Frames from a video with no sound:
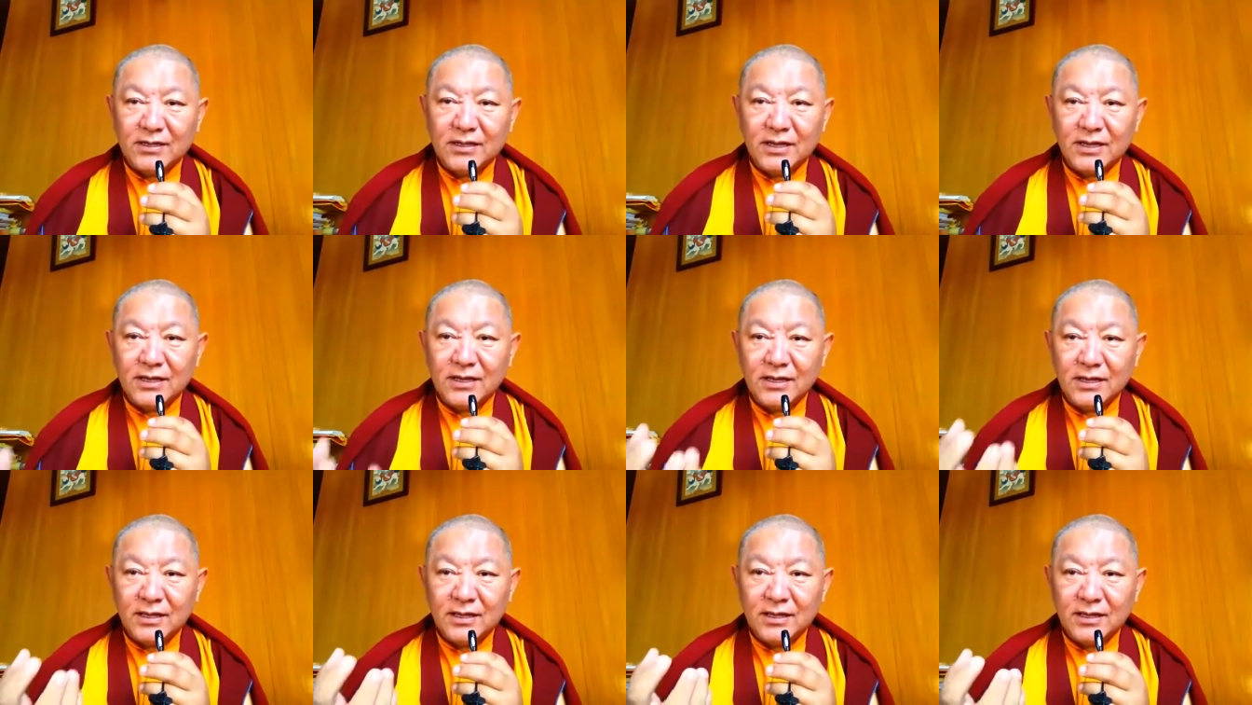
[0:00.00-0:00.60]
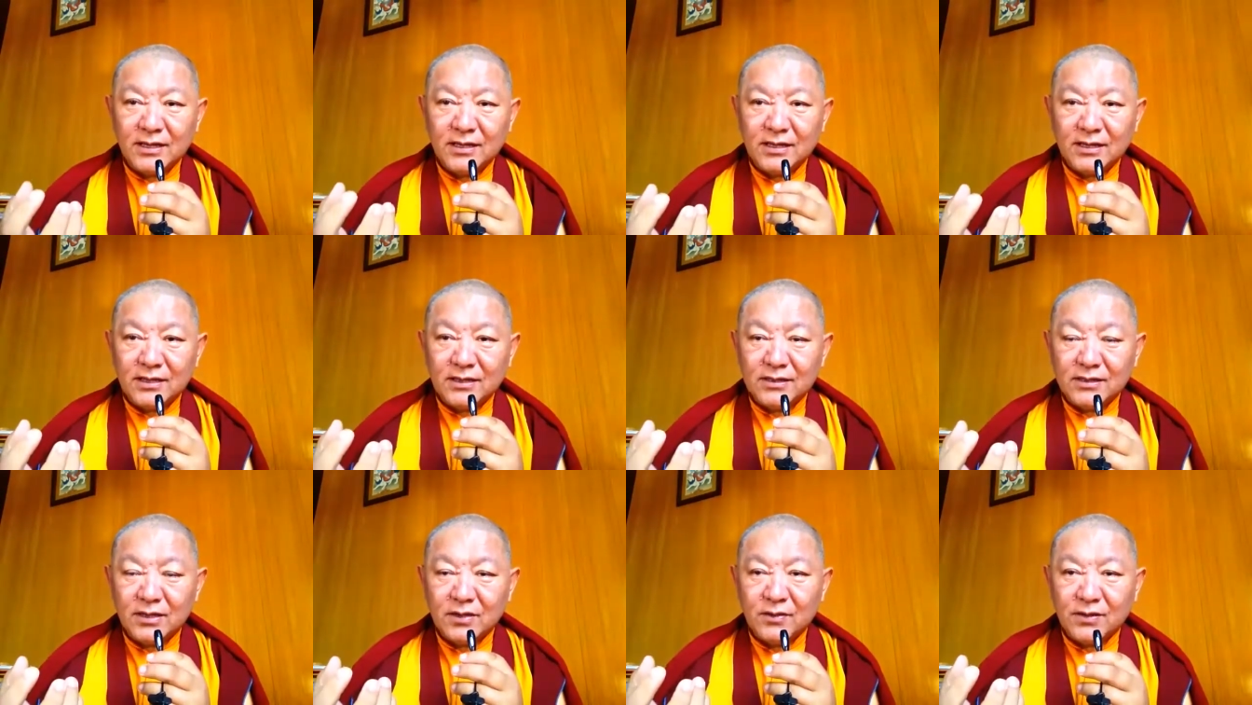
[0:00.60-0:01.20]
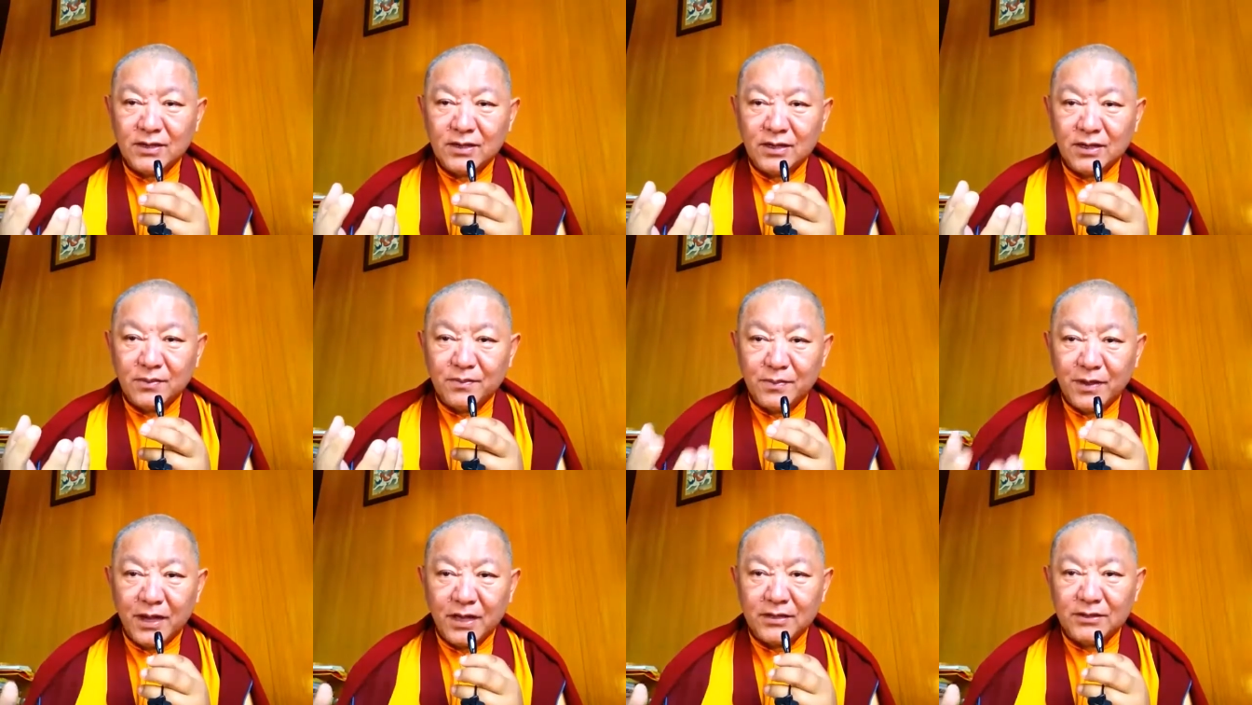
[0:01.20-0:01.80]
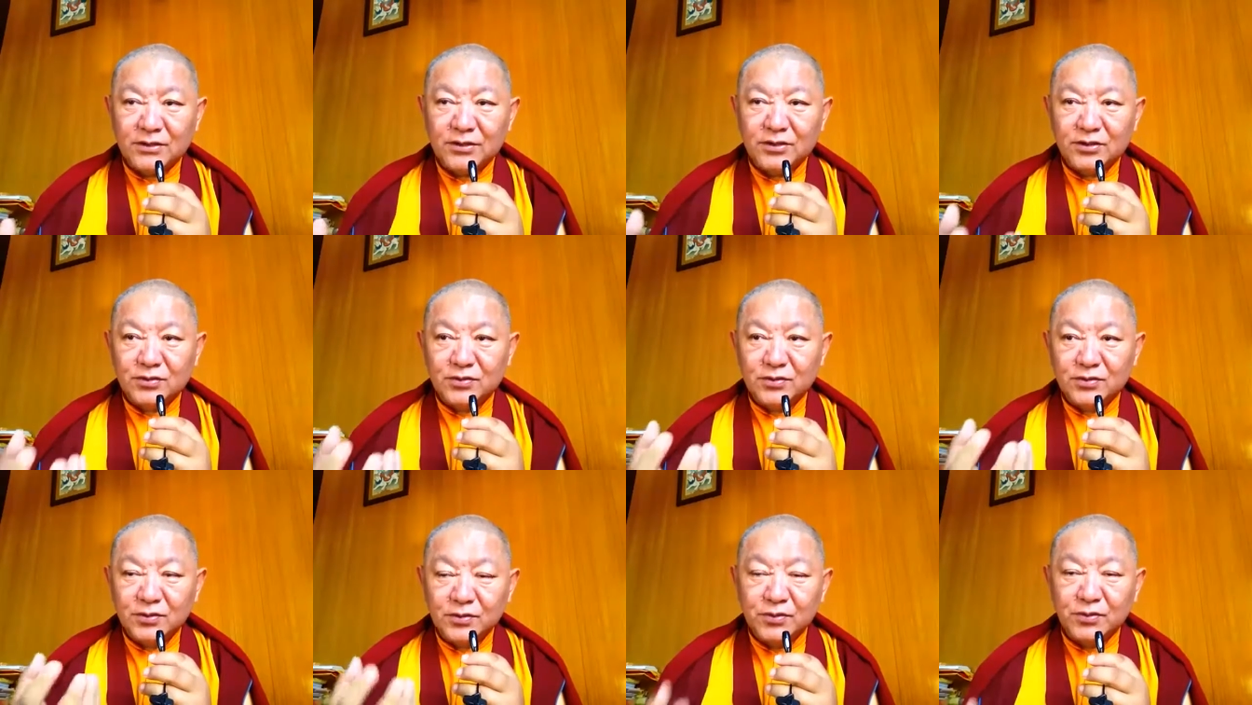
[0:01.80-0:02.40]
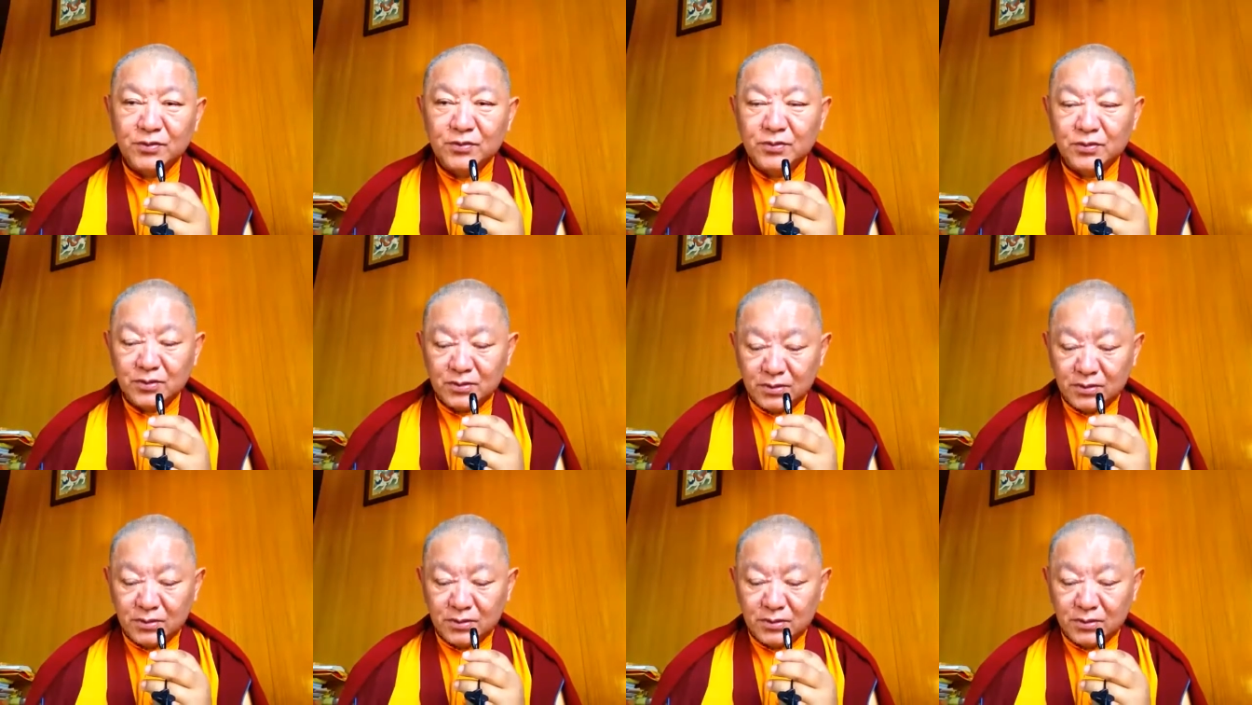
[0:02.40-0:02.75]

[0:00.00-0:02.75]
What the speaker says: they were compelled to do